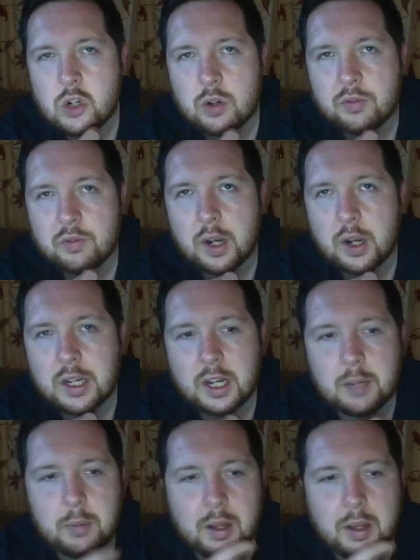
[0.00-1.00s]
Friday
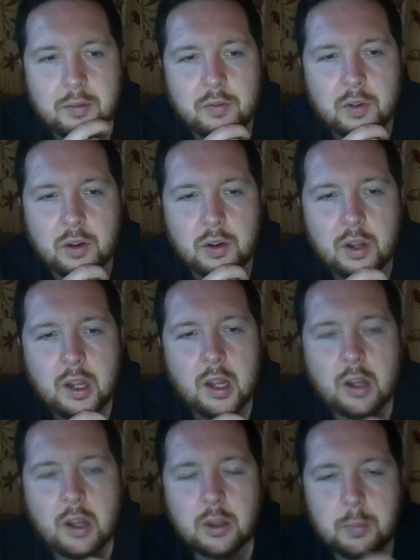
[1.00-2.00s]
night playing for
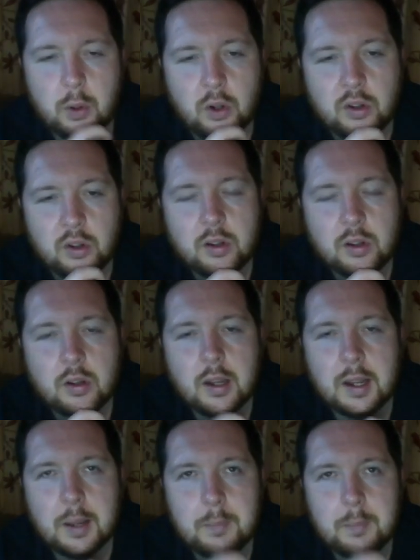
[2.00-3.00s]
the Bulls
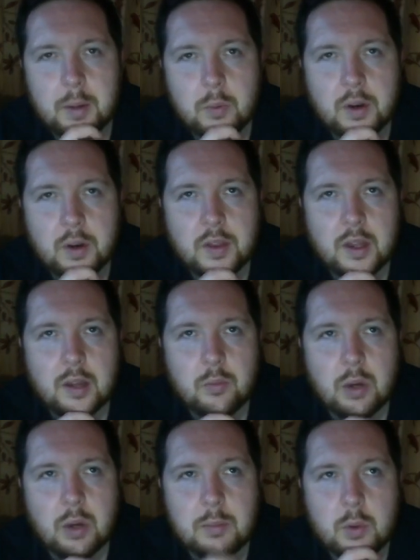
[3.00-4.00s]
in one of the
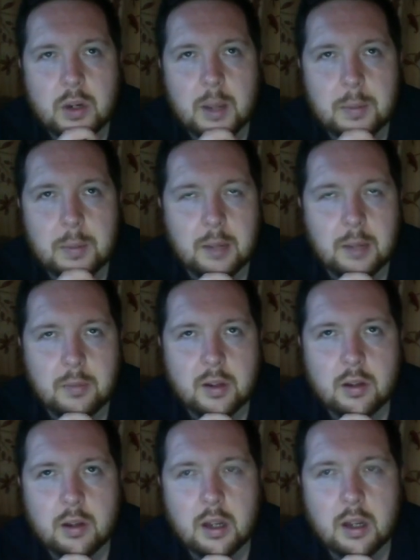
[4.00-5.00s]
Rainbow Cup games.
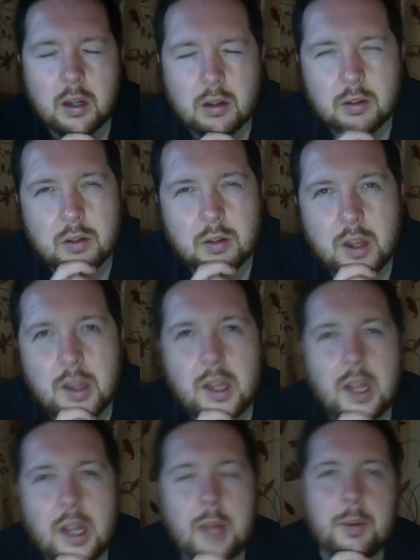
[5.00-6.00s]

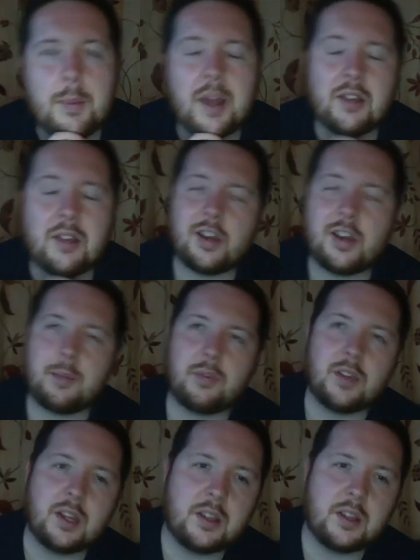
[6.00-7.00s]
It'd be a massive shame if he
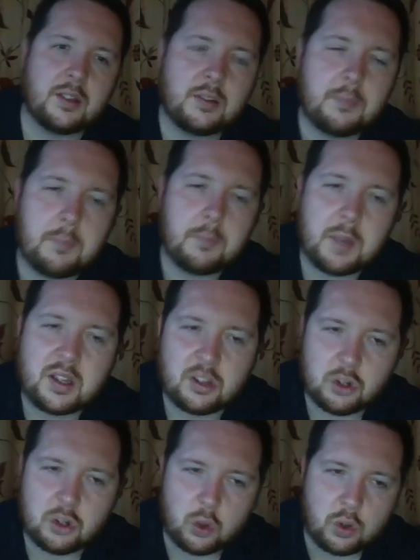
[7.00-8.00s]
does miss the
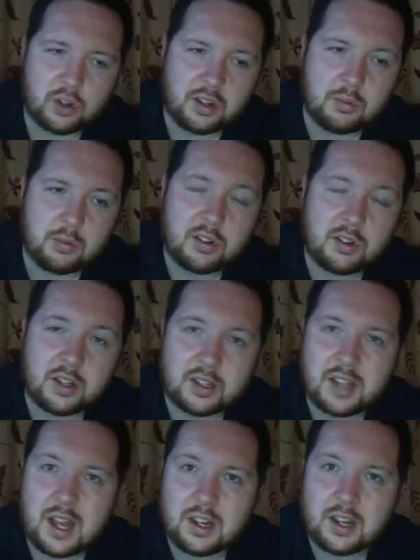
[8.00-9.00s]
tour, because he was like a
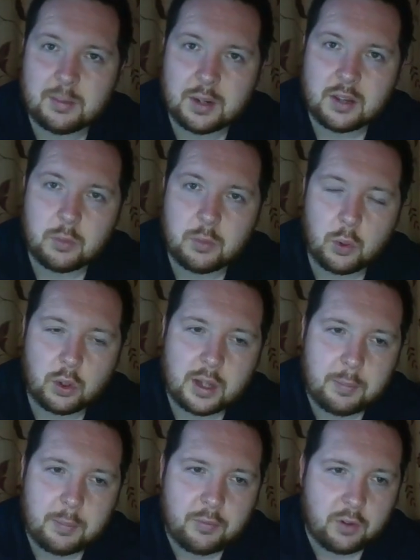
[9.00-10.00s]
talisman in the World
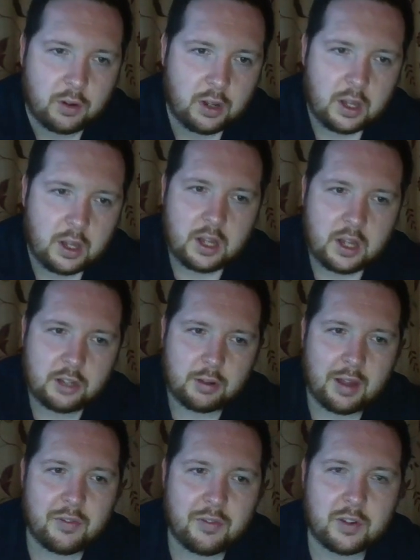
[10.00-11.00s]
Cup for South
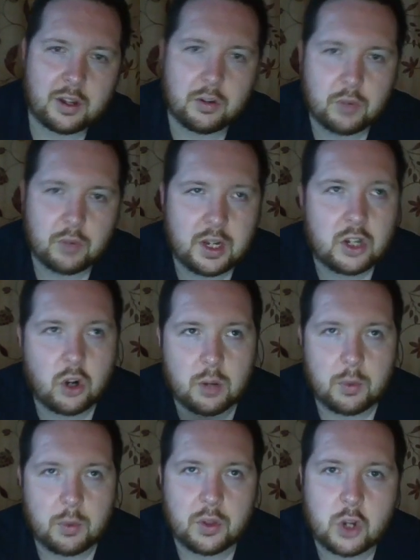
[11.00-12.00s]
Africa. Really got him
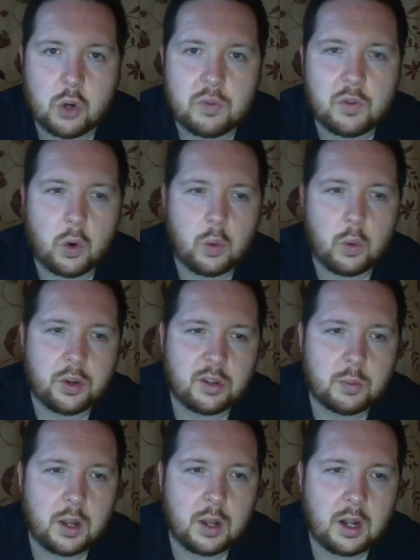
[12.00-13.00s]
on the go forward as
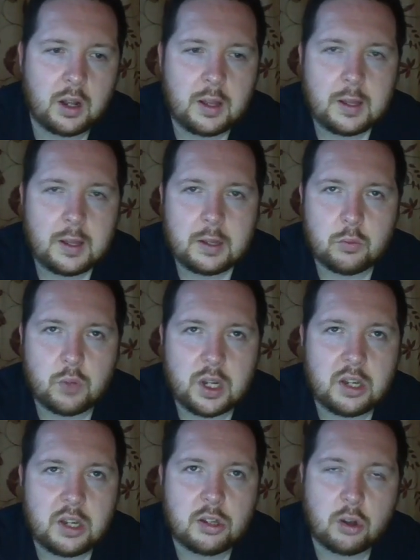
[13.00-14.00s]
well. Really
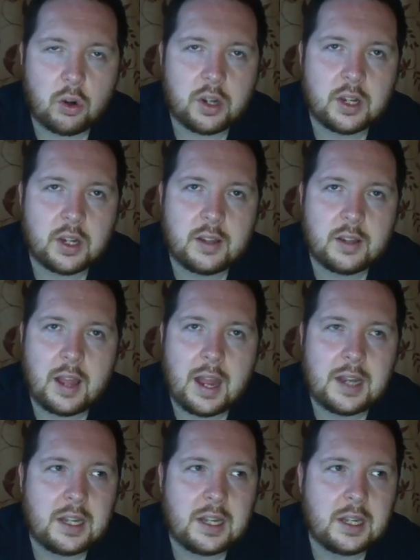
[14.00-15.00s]
solid at
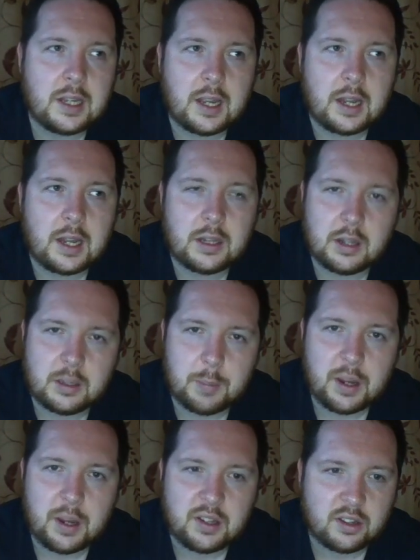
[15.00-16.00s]
the
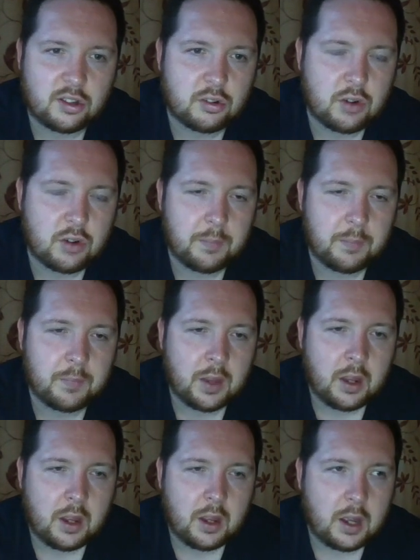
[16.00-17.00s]
base of the scrum.
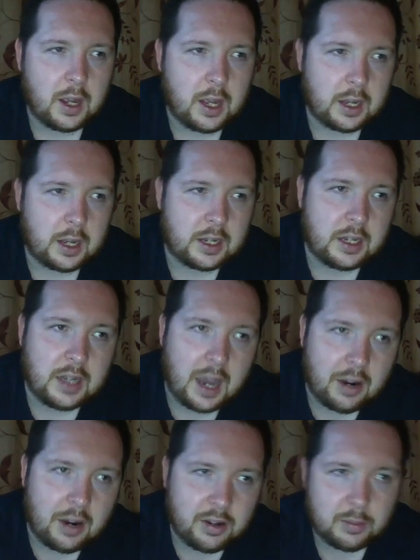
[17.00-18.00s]
He
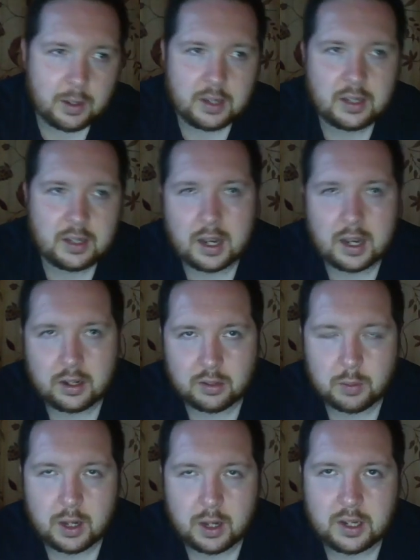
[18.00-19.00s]
carries well, he tackles
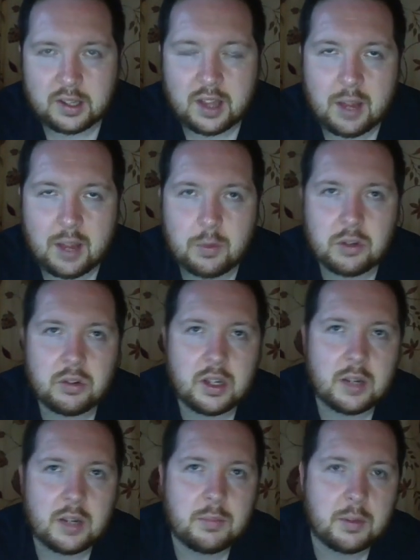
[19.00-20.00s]
well, he's there when you need
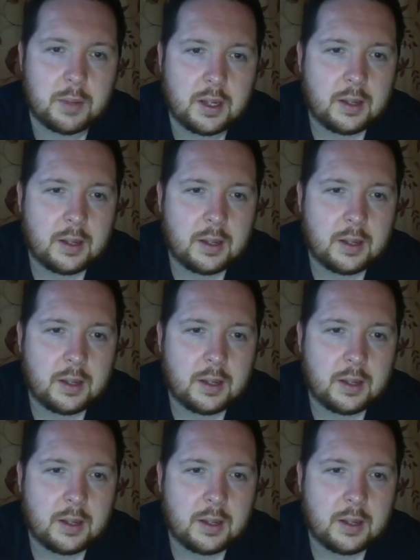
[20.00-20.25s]
him to be.